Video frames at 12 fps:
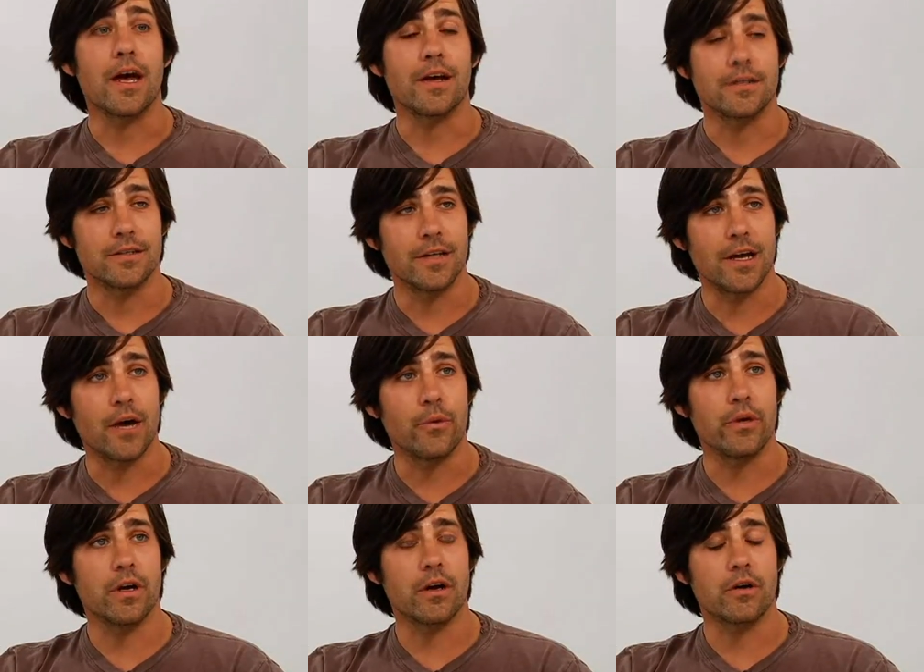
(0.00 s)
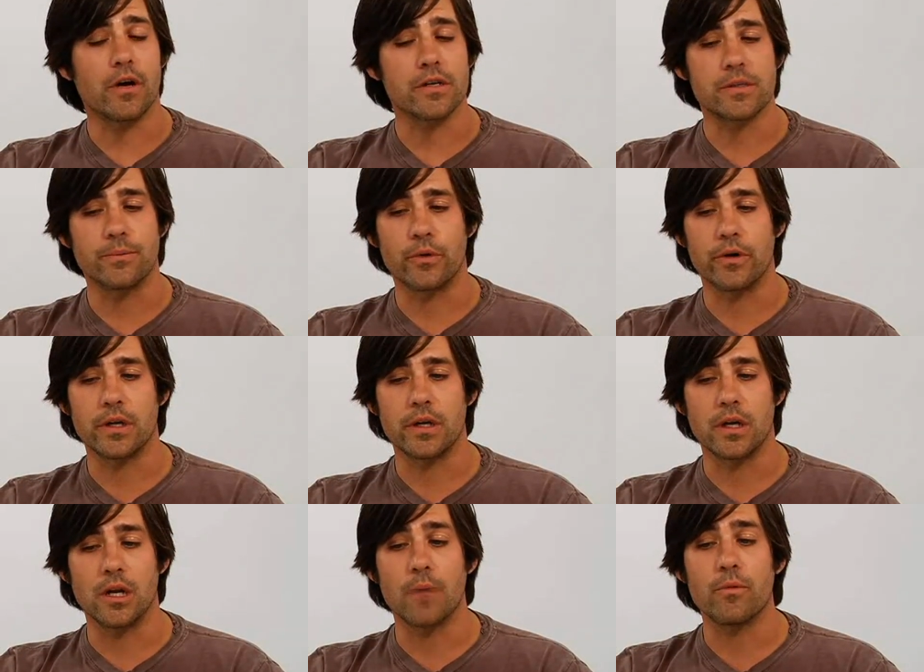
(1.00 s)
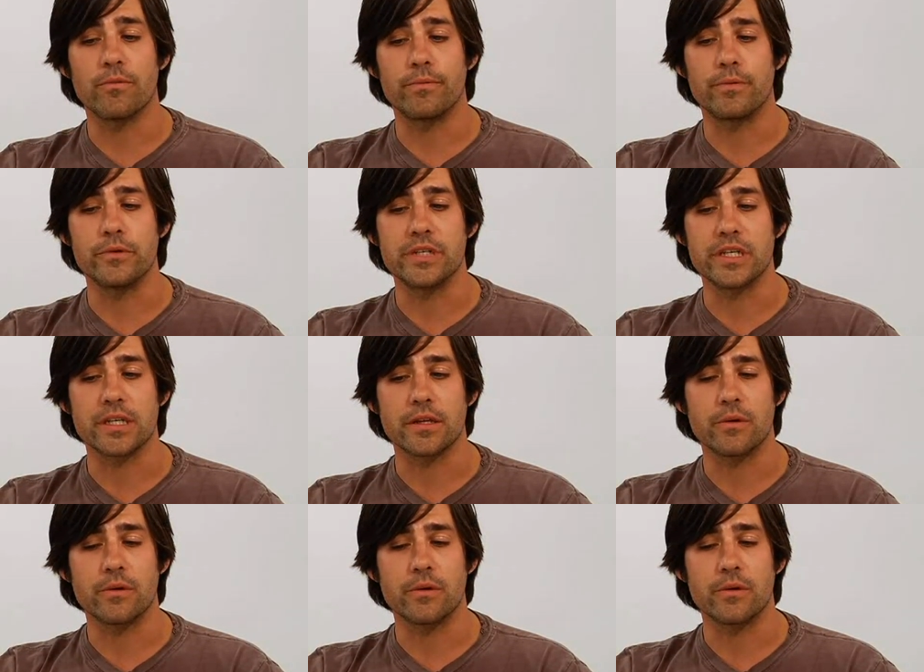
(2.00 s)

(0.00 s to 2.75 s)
Yeah, yeah, we are across the board in a number of boutiques.